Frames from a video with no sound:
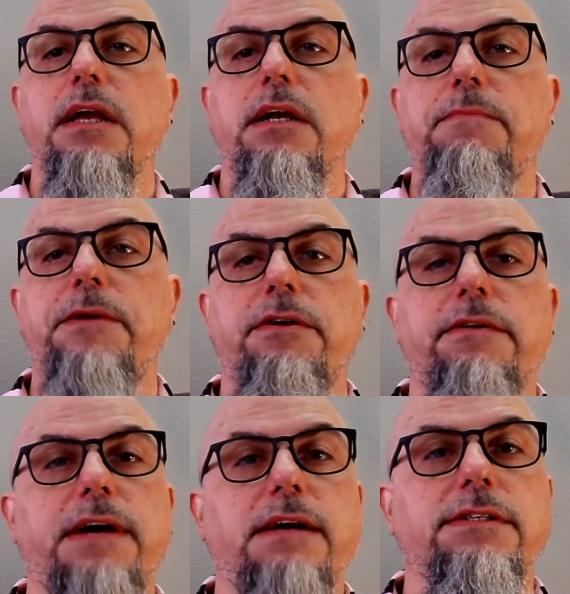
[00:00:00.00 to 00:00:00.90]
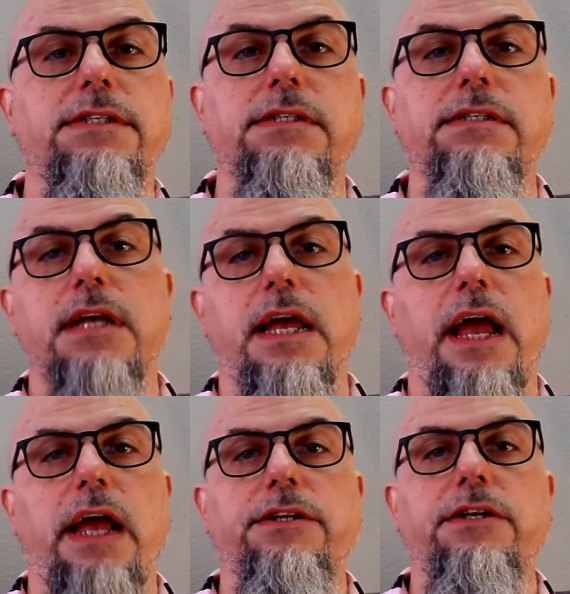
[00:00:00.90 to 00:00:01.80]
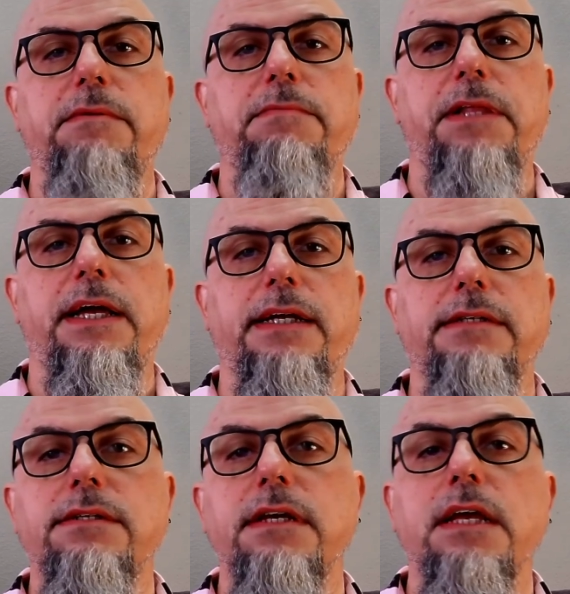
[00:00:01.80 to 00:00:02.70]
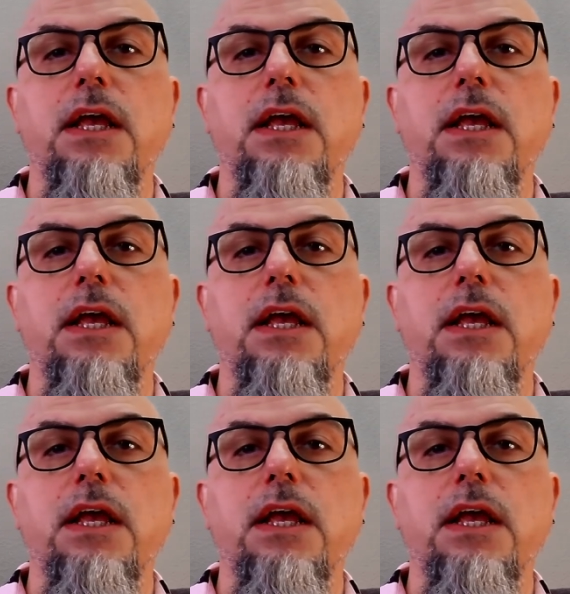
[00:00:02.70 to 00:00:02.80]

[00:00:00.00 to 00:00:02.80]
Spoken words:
computer viruses, and human plagues.